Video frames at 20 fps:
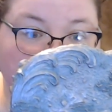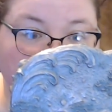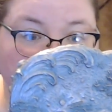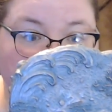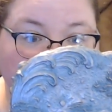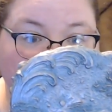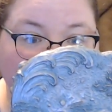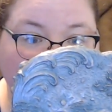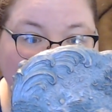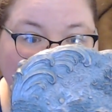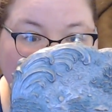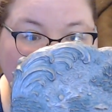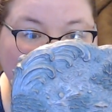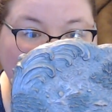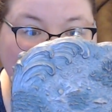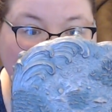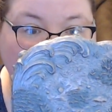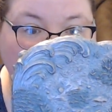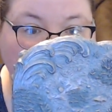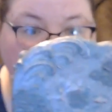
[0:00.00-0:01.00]

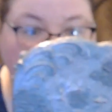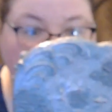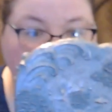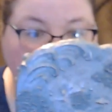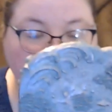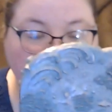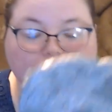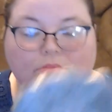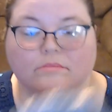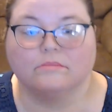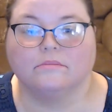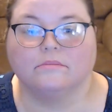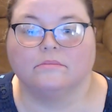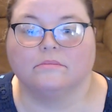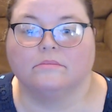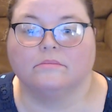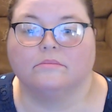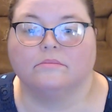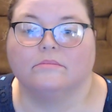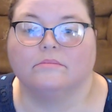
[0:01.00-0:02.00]

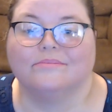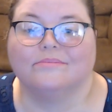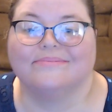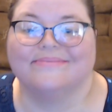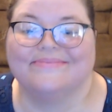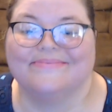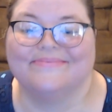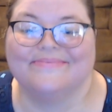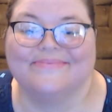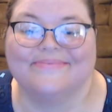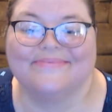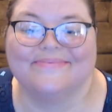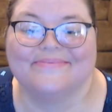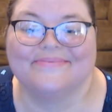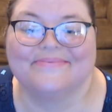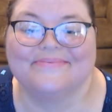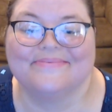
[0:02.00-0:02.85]
(no one is talking)